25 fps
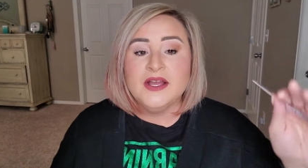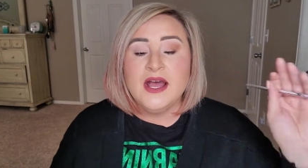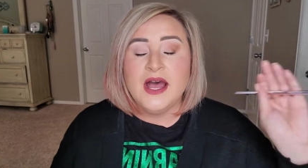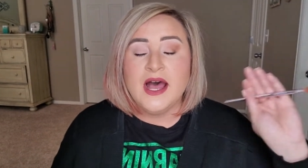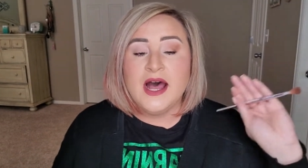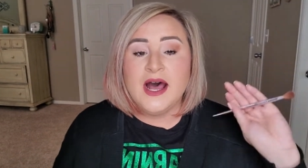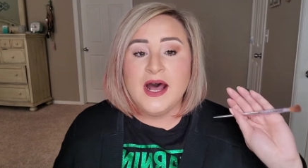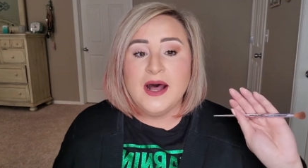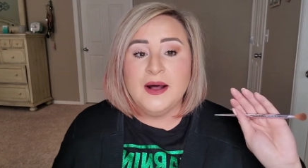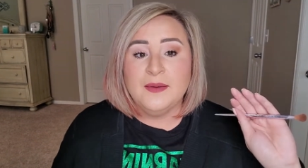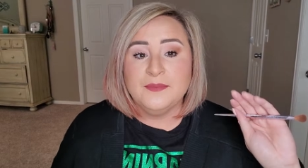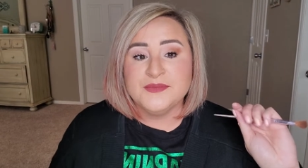
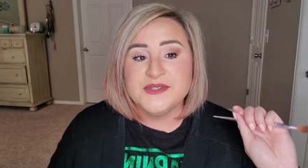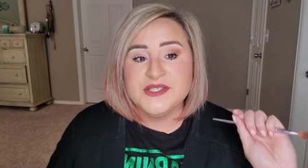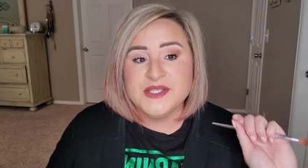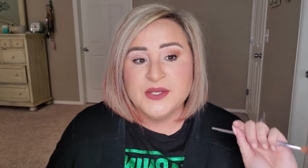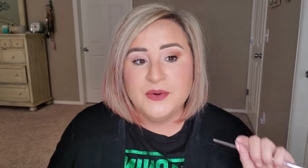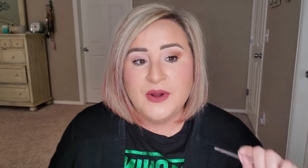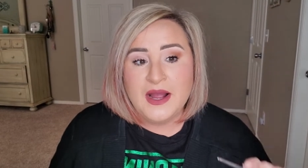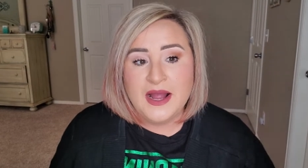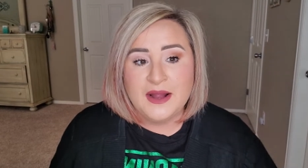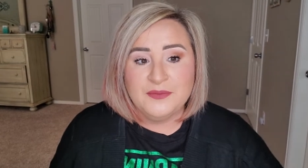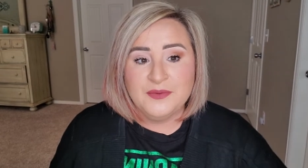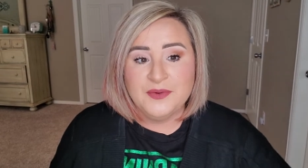Um, so
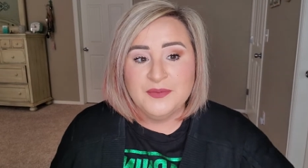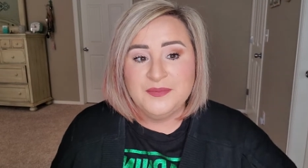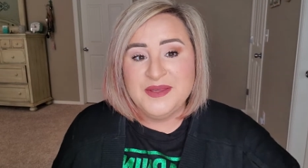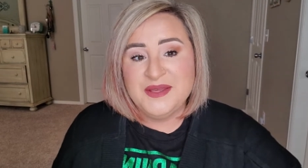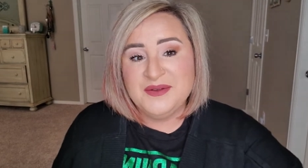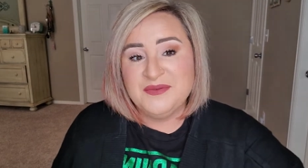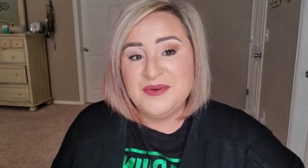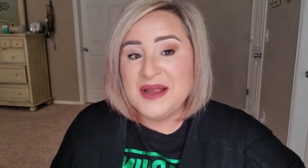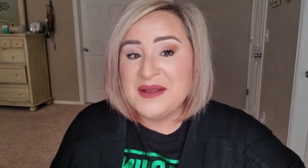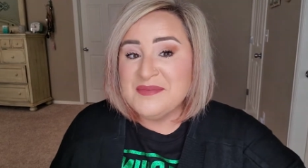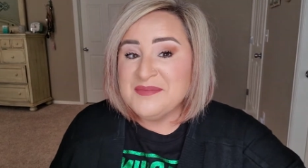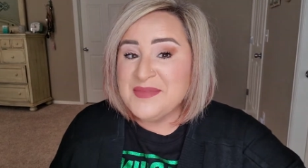I will be
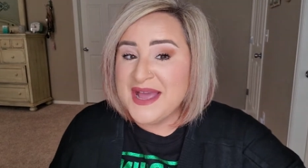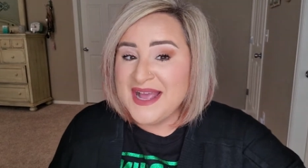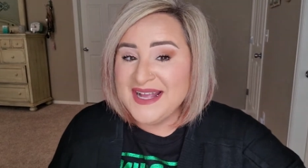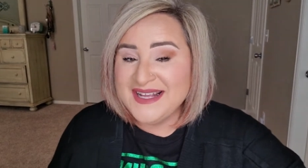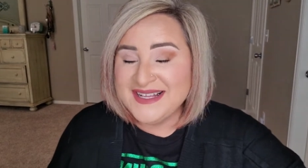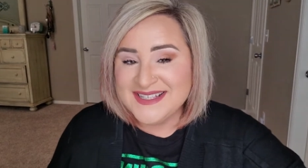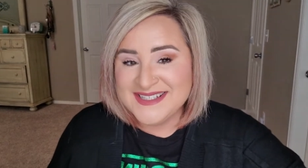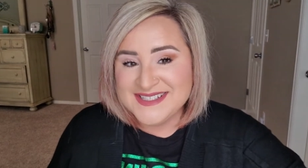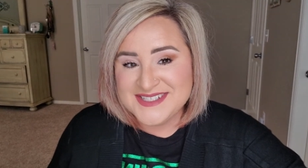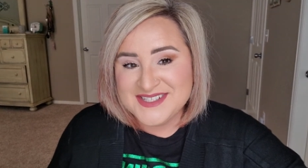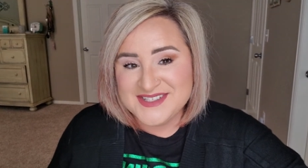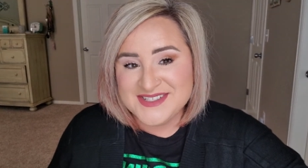right back
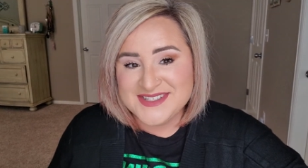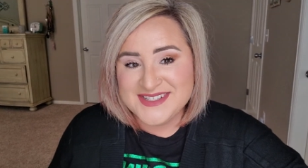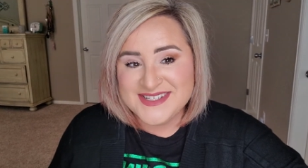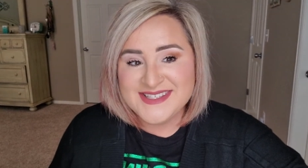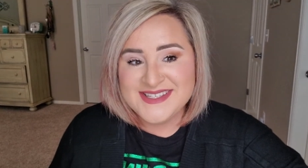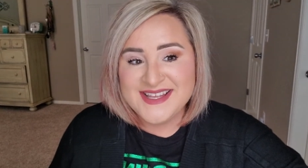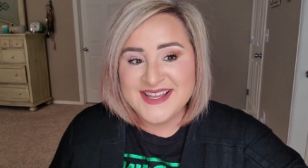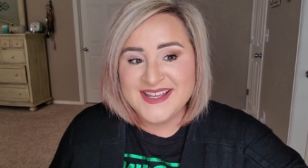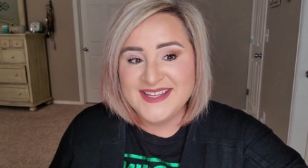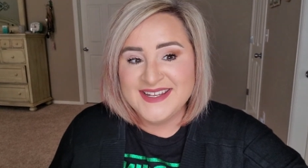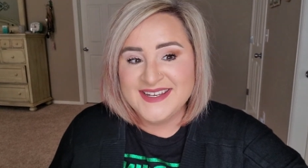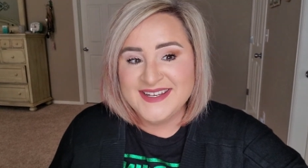in just a
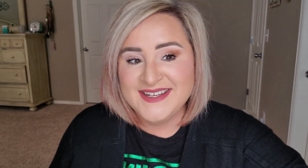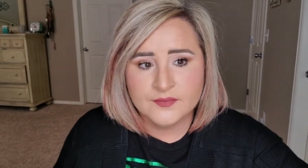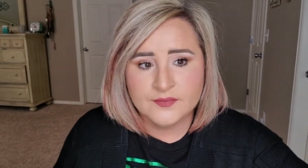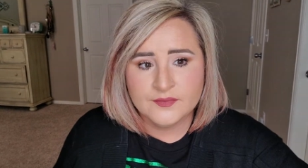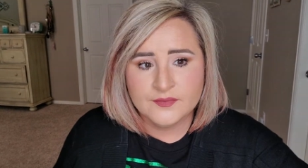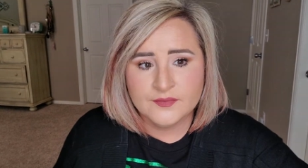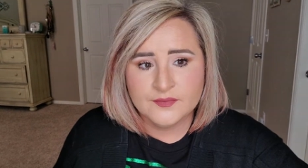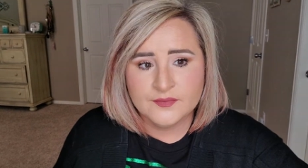second.